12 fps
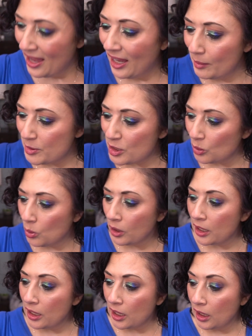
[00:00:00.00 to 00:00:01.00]
I'm still
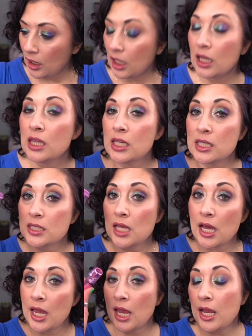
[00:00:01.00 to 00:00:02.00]
working on a lot of these
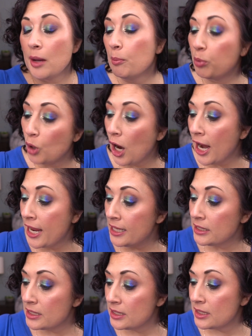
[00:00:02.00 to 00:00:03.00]
like
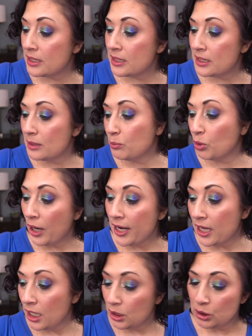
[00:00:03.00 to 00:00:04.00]
bright, bright
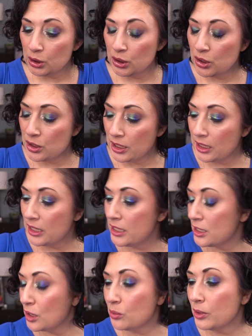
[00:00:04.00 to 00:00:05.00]
colors, like
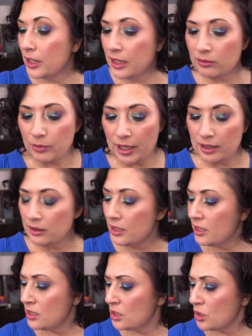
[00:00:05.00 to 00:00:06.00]
these three. Wait,
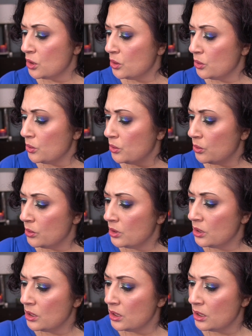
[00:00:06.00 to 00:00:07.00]
these two,
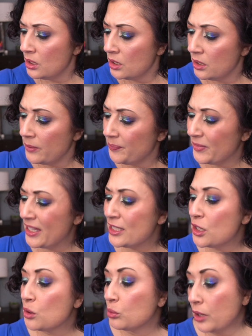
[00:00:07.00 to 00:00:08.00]

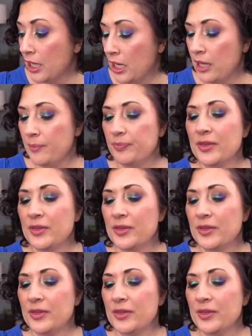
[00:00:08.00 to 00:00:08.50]
these three.